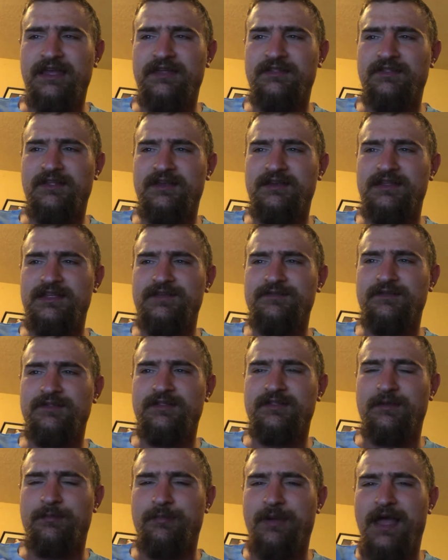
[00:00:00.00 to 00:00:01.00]
and then
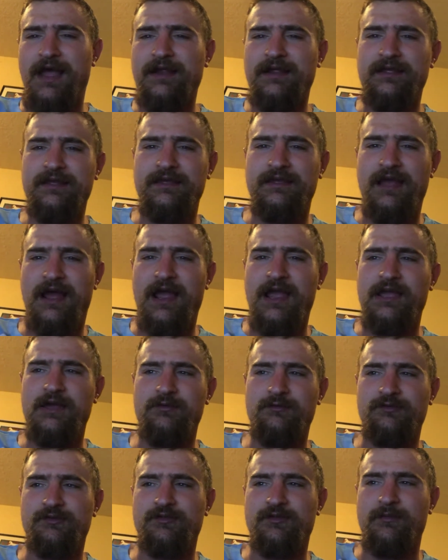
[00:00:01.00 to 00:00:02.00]
even the bad guy who
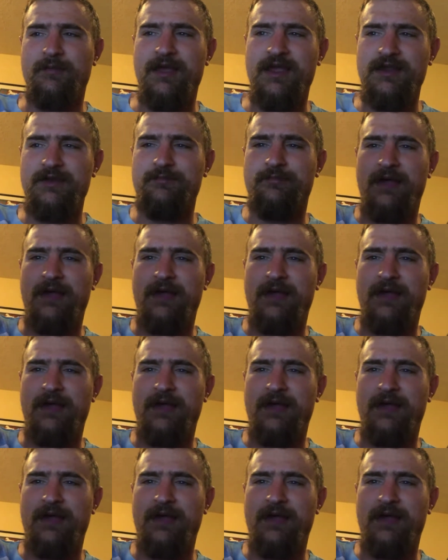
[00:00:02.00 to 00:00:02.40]
was the main